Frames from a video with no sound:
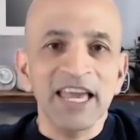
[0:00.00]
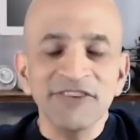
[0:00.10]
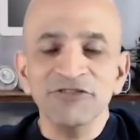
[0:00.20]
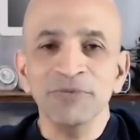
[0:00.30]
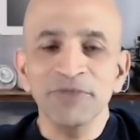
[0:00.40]

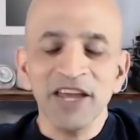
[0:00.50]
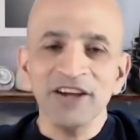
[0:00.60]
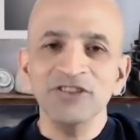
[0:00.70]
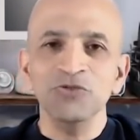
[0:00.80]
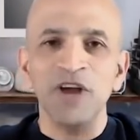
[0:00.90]
And from
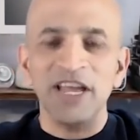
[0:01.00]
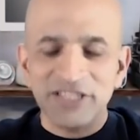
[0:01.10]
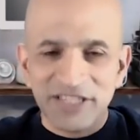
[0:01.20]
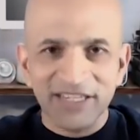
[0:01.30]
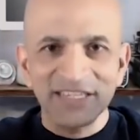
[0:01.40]
there, the
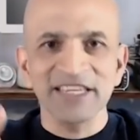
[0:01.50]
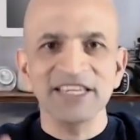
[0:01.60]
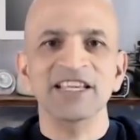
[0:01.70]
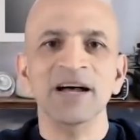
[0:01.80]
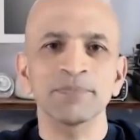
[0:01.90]
rest
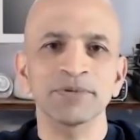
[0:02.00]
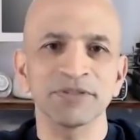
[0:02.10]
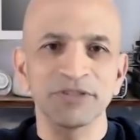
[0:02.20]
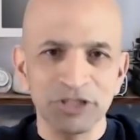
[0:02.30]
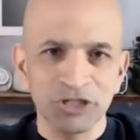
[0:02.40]
is
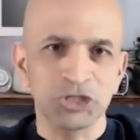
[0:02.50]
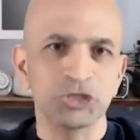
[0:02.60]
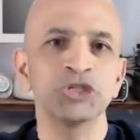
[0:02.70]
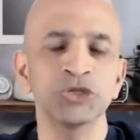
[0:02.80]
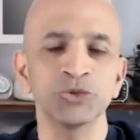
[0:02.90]
up
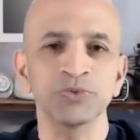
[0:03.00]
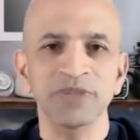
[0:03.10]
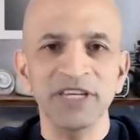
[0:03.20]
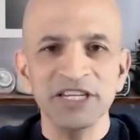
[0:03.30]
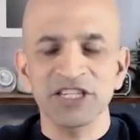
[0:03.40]
to you.
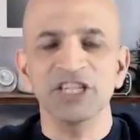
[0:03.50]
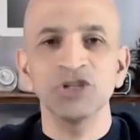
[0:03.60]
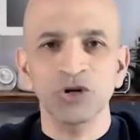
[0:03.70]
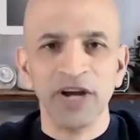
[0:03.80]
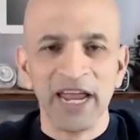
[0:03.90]
It is
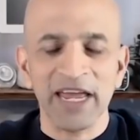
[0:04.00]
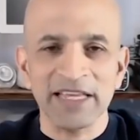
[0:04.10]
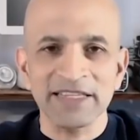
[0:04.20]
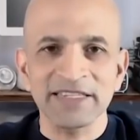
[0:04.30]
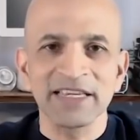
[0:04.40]
in your
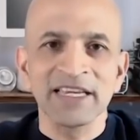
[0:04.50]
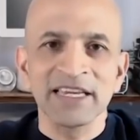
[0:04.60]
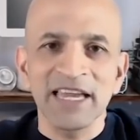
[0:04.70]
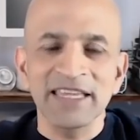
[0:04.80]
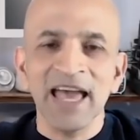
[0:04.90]
hands.
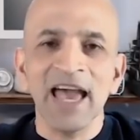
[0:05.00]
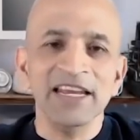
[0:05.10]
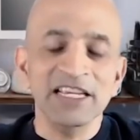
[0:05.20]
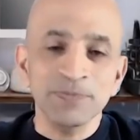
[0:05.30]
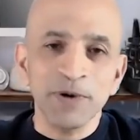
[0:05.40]
And
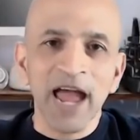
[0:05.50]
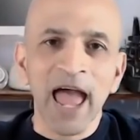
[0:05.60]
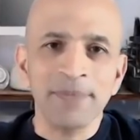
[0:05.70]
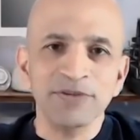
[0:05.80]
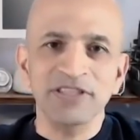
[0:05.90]
that is
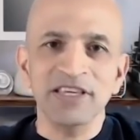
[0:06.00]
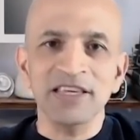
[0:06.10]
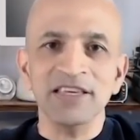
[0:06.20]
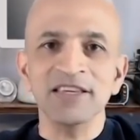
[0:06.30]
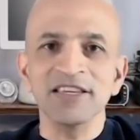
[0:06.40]
perhaps
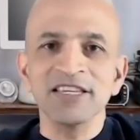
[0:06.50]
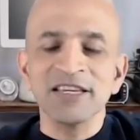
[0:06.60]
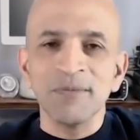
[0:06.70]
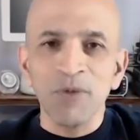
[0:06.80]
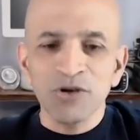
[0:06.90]
the
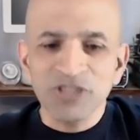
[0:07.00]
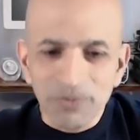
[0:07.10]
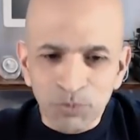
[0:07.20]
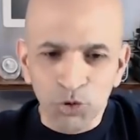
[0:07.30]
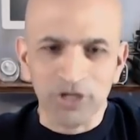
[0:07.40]
most
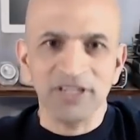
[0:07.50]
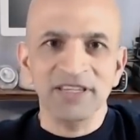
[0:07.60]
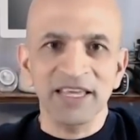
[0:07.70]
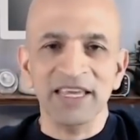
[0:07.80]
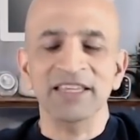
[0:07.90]

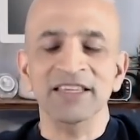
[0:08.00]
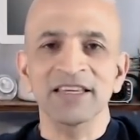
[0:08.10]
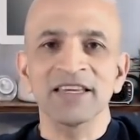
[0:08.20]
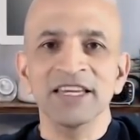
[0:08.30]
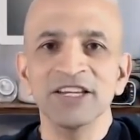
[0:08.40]
important
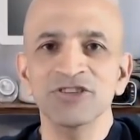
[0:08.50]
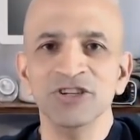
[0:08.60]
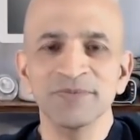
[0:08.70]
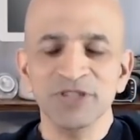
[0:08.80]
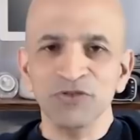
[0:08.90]
thing in
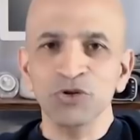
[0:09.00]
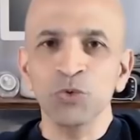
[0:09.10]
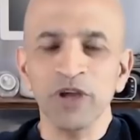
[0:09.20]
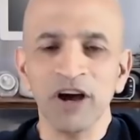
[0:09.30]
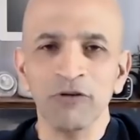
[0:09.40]
terms of
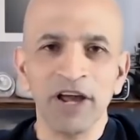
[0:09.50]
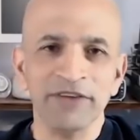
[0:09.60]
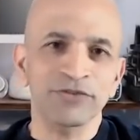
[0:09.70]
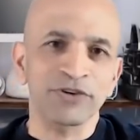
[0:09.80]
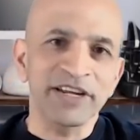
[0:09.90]
who we are
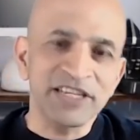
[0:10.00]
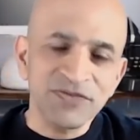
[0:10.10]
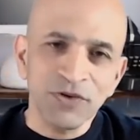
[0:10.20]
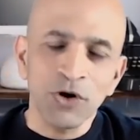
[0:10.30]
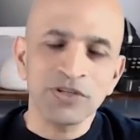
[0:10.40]
right for. It
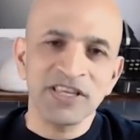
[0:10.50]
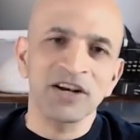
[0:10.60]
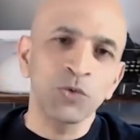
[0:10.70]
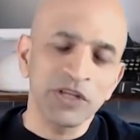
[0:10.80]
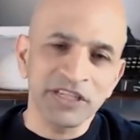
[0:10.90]
is folks
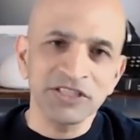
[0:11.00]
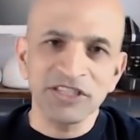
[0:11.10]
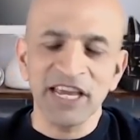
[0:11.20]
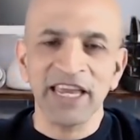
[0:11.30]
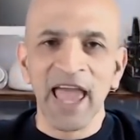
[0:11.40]
that are willing
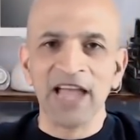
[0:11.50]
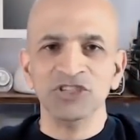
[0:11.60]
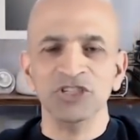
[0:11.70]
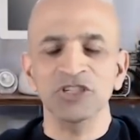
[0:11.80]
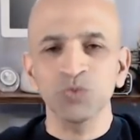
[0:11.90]
to take
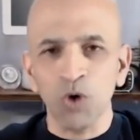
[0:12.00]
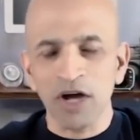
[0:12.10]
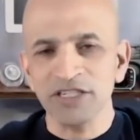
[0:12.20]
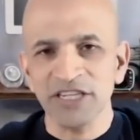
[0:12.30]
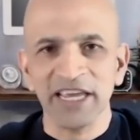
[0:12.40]
action,
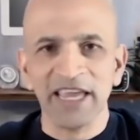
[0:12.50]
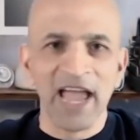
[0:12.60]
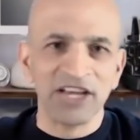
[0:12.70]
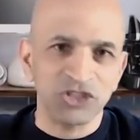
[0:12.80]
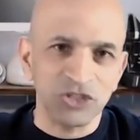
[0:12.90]
want to take
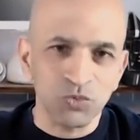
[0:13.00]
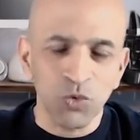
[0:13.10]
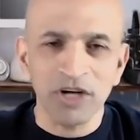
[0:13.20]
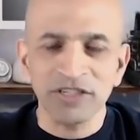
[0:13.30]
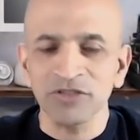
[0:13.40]
action,
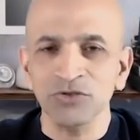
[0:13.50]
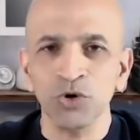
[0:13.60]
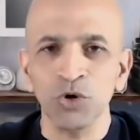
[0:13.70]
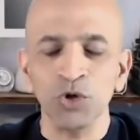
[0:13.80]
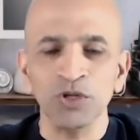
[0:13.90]
want
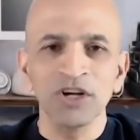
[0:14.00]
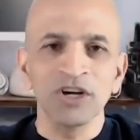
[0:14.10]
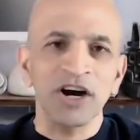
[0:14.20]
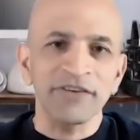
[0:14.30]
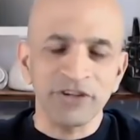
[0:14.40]
control
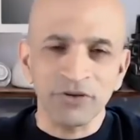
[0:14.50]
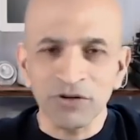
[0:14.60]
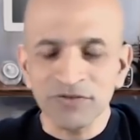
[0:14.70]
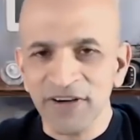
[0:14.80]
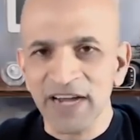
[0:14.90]
of their
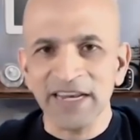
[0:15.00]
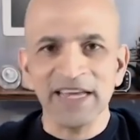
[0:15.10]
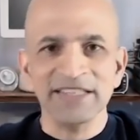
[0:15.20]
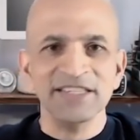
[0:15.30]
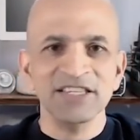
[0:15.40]
own
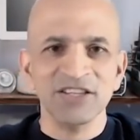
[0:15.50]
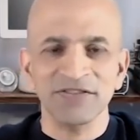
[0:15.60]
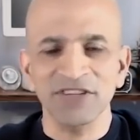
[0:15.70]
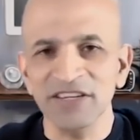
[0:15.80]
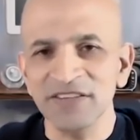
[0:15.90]
finances,
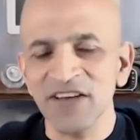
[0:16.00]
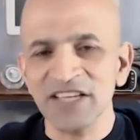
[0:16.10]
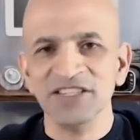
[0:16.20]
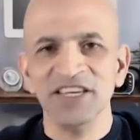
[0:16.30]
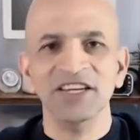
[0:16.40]
of their
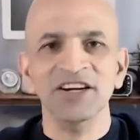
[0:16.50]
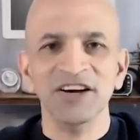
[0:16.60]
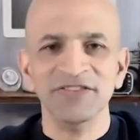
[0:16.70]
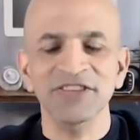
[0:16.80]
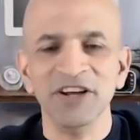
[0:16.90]
investing,
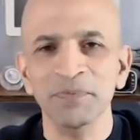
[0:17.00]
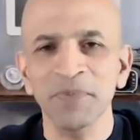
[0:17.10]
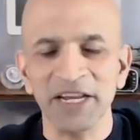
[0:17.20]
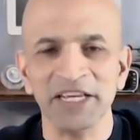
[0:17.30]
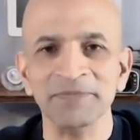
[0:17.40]
of their
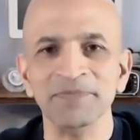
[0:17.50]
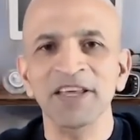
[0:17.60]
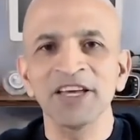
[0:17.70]
money.